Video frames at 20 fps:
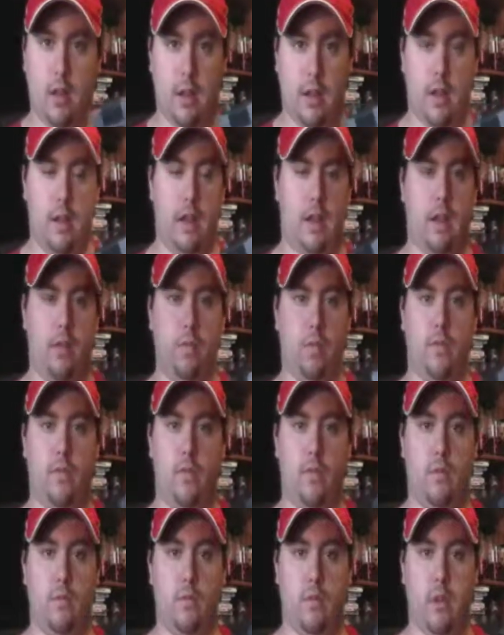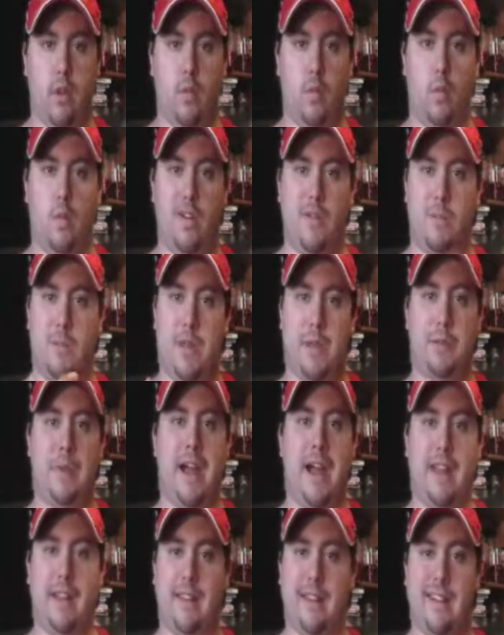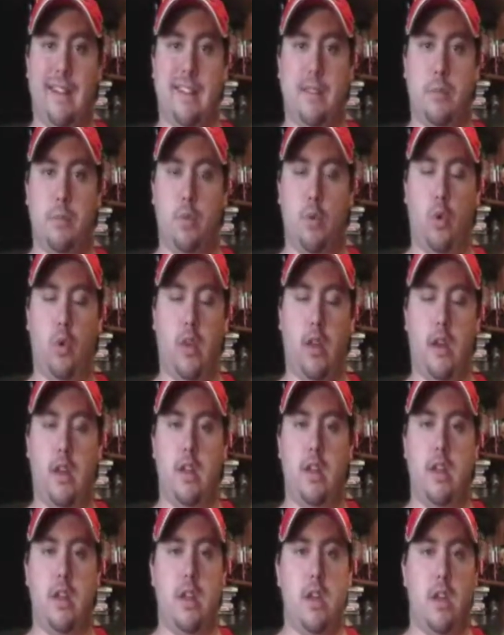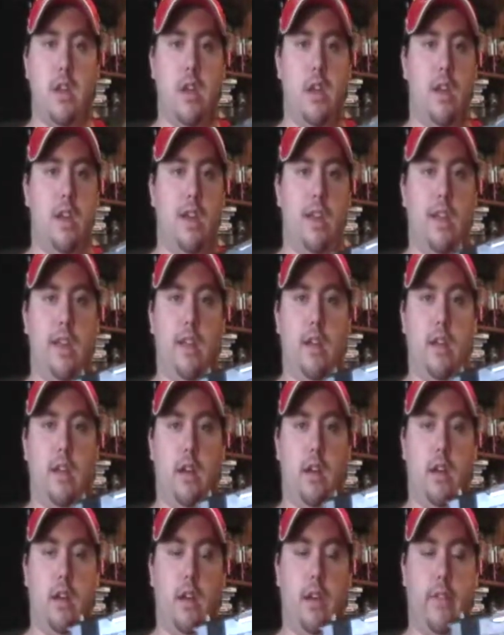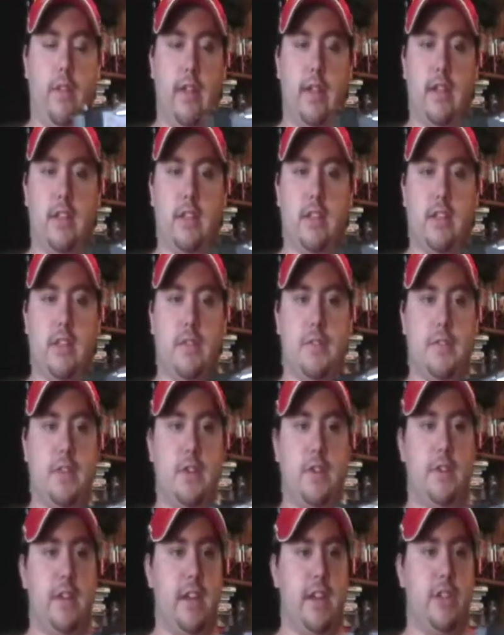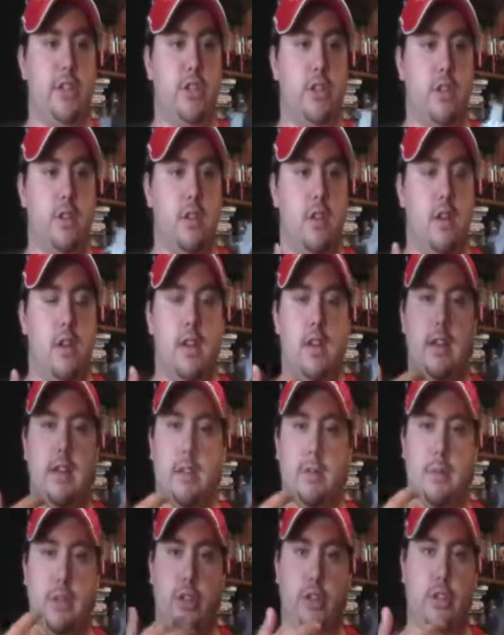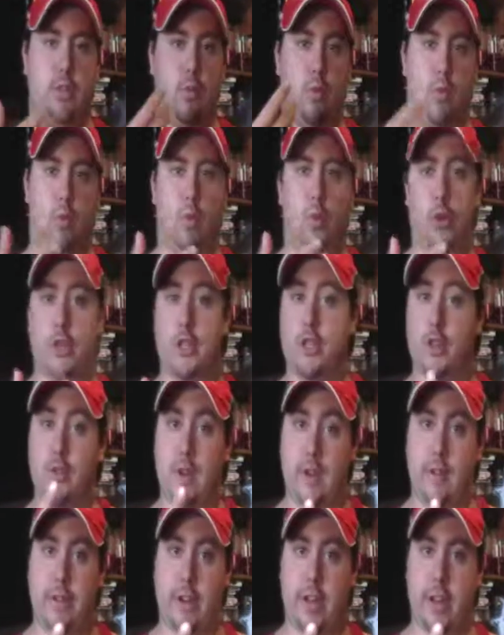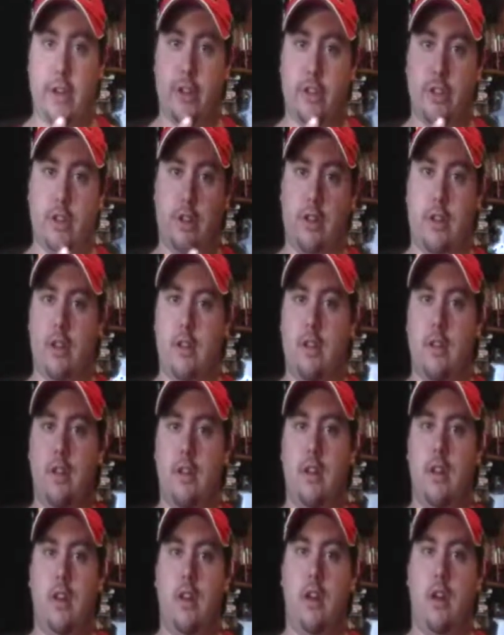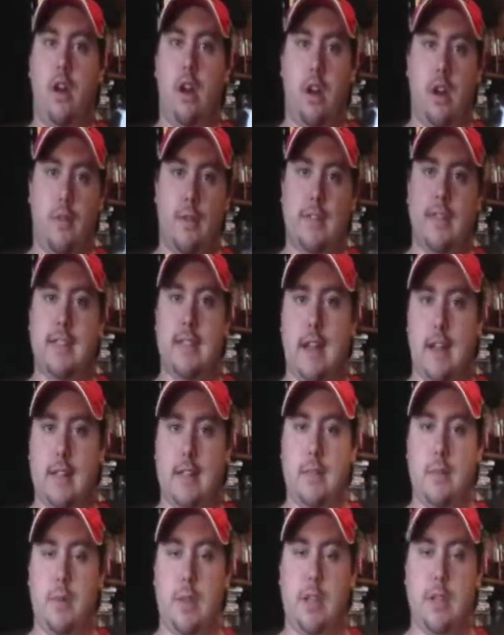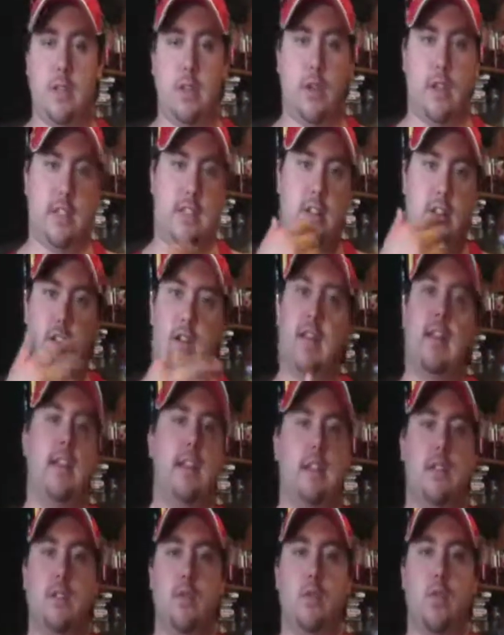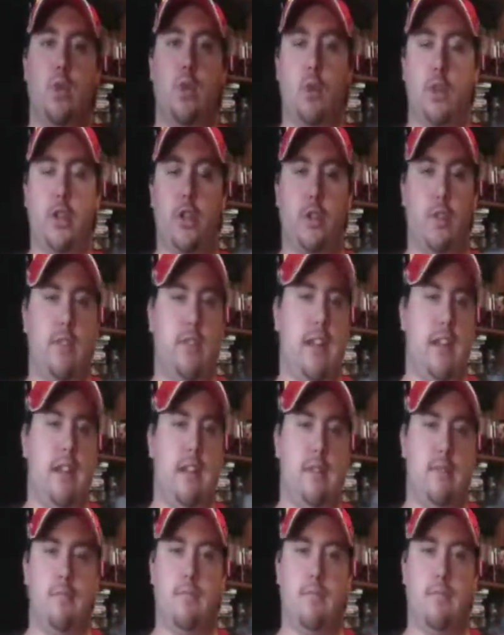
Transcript: I want to be a pilot at some point, and all that good stuff. So aviation, especially World War II aviation, always got to me. So I started getting into World War II, and then it